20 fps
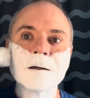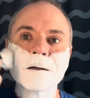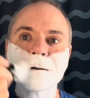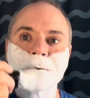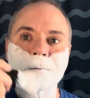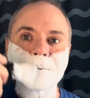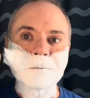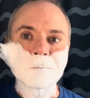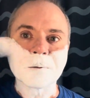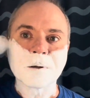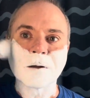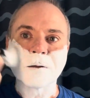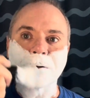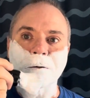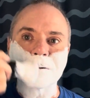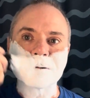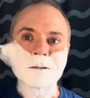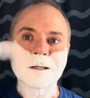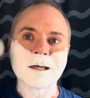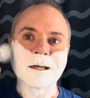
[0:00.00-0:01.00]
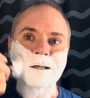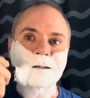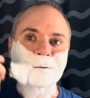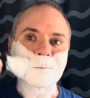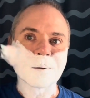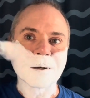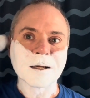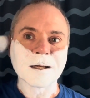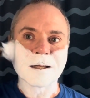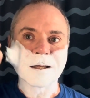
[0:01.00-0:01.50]
it was one of those things
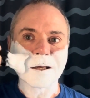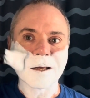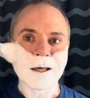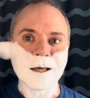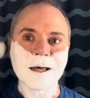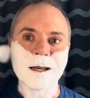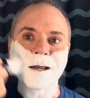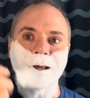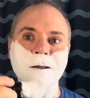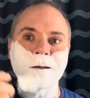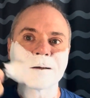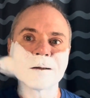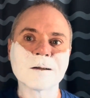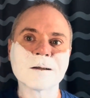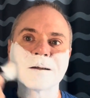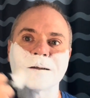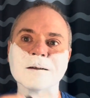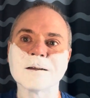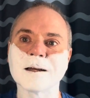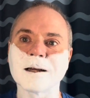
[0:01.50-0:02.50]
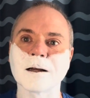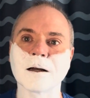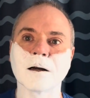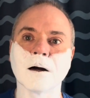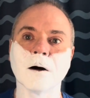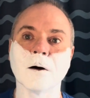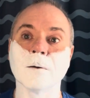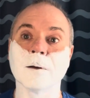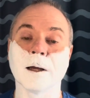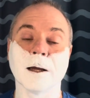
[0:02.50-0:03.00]
when you hit it, you're like,
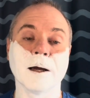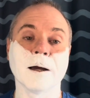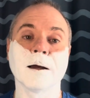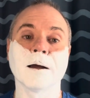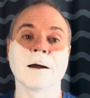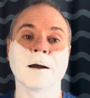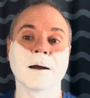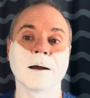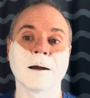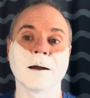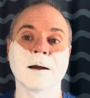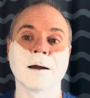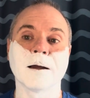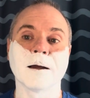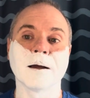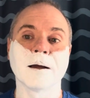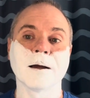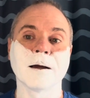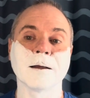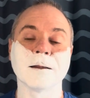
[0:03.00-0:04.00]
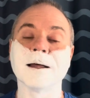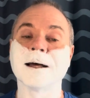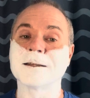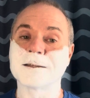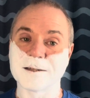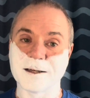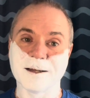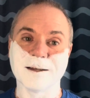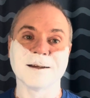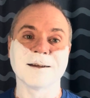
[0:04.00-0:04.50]
oh yeah, that's
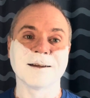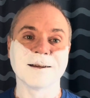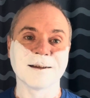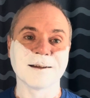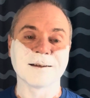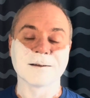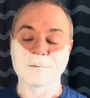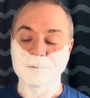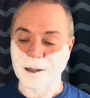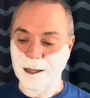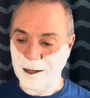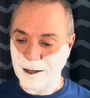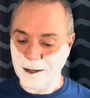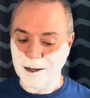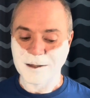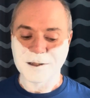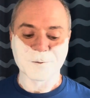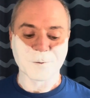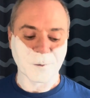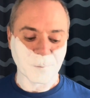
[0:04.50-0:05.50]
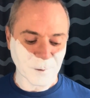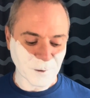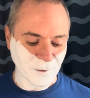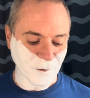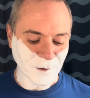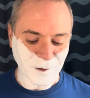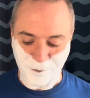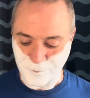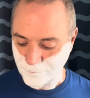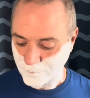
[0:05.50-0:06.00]
it. That's what we're
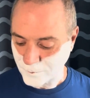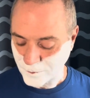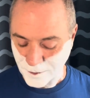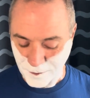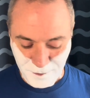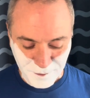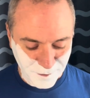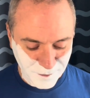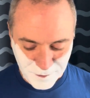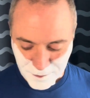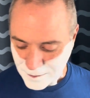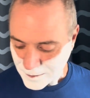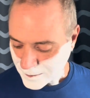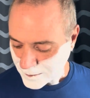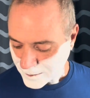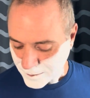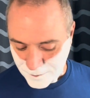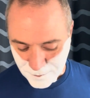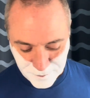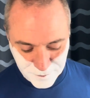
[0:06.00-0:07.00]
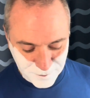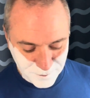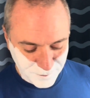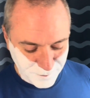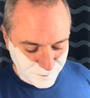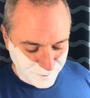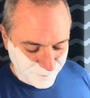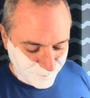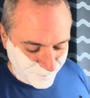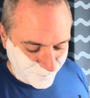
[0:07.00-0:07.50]
looking for.
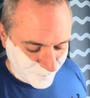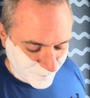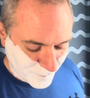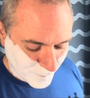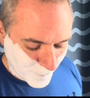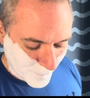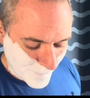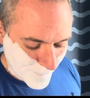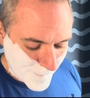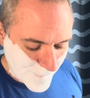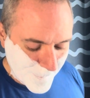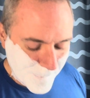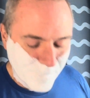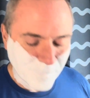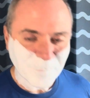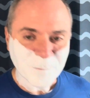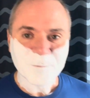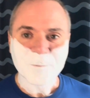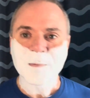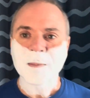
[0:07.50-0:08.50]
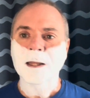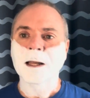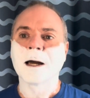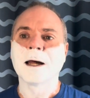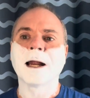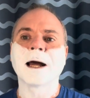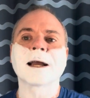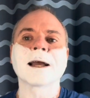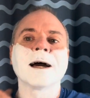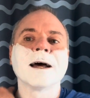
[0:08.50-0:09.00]
And
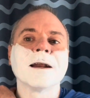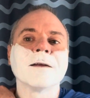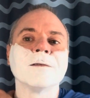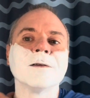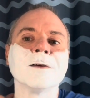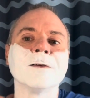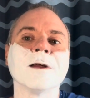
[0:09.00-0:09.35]
I kind of do